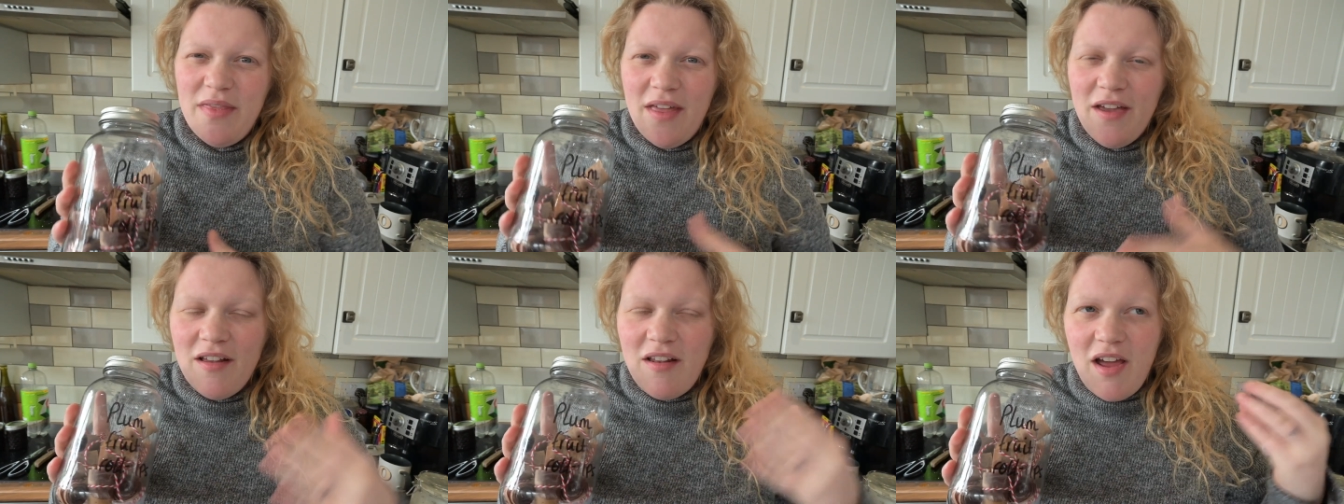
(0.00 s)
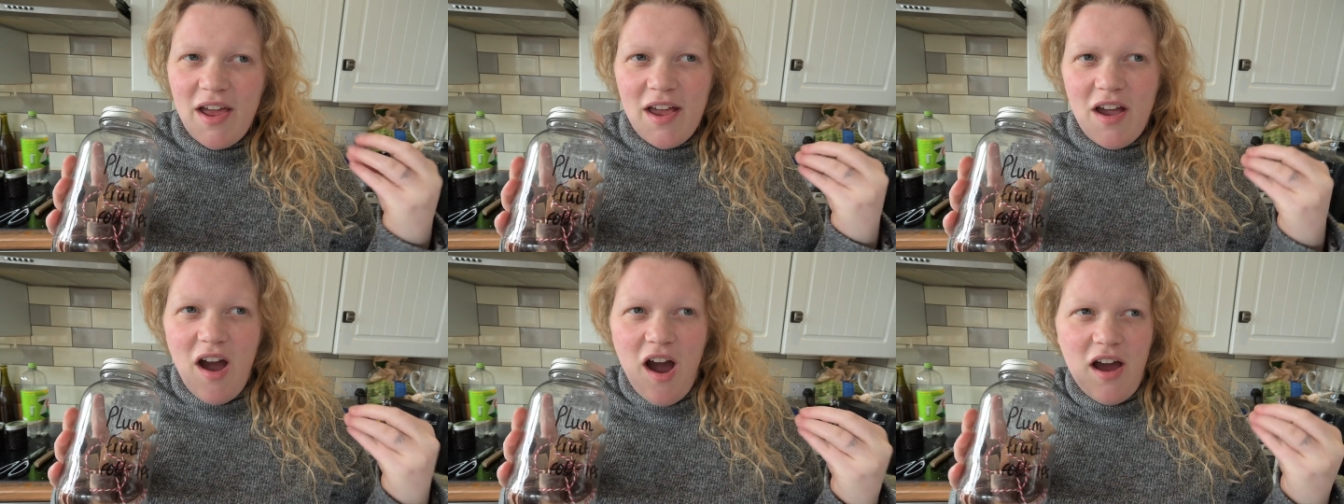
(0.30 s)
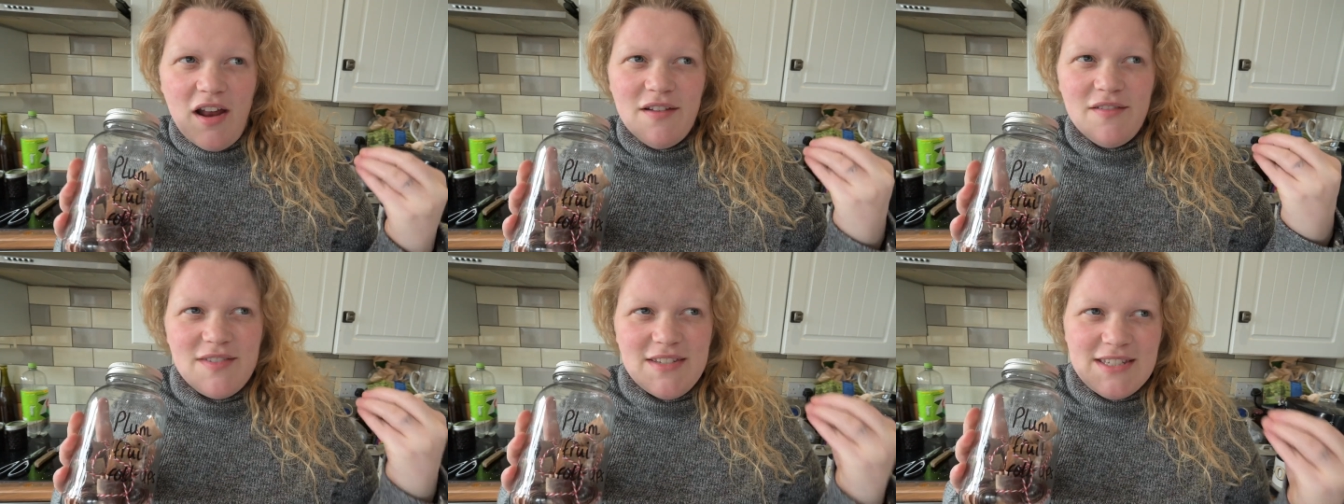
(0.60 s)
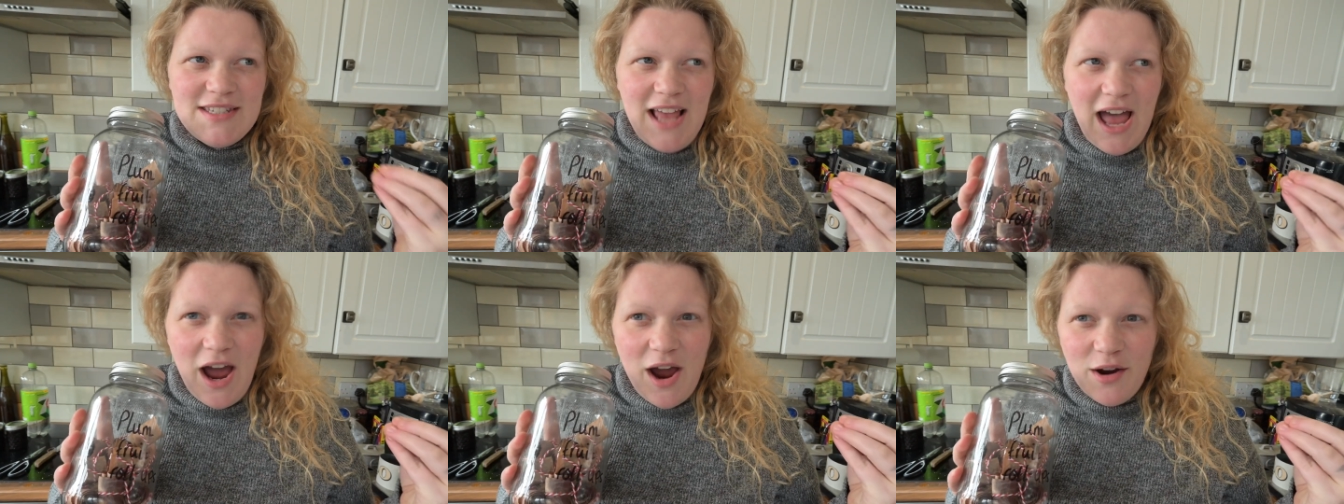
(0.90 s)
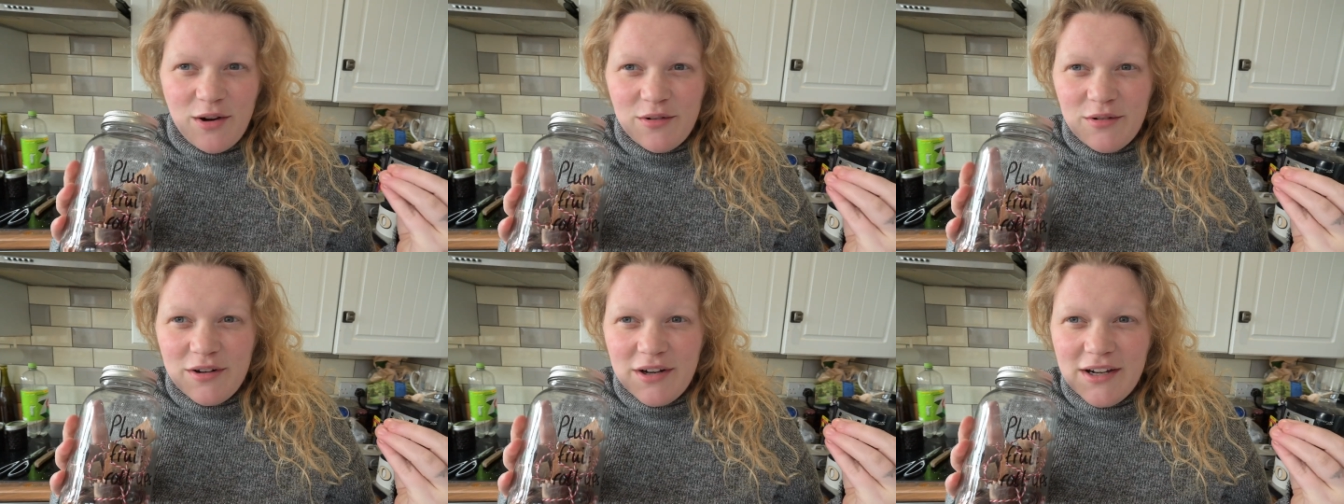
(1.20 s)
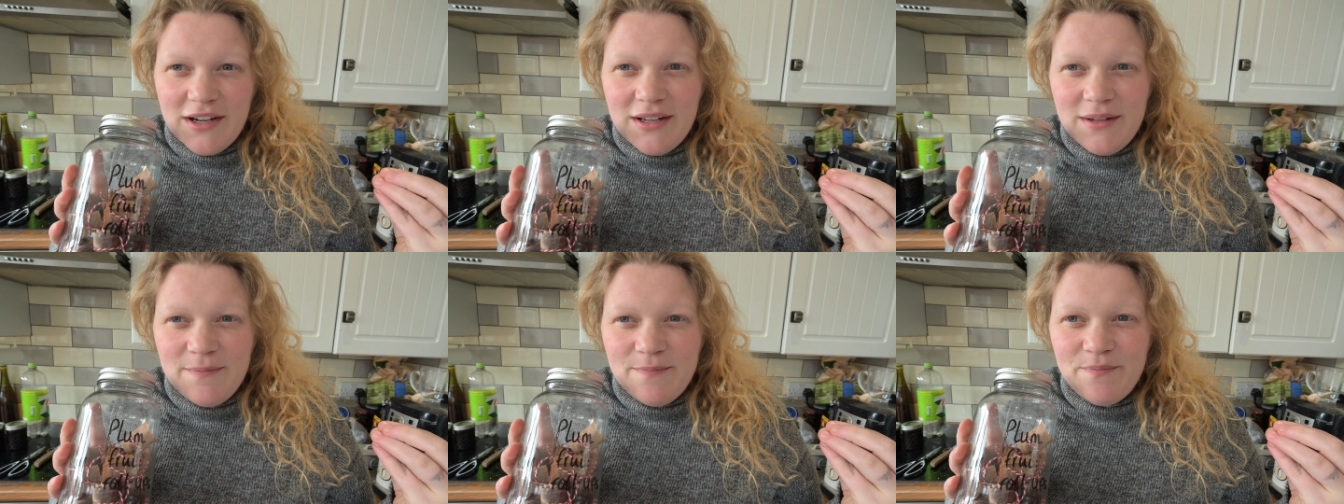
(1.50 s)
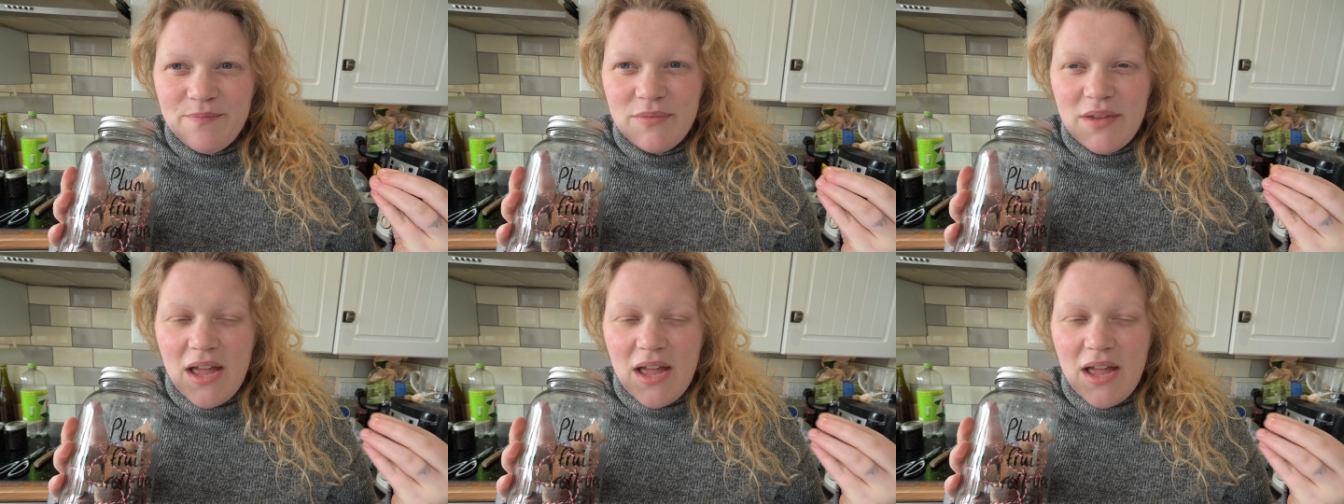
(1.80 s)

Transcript: They're like kind of soury.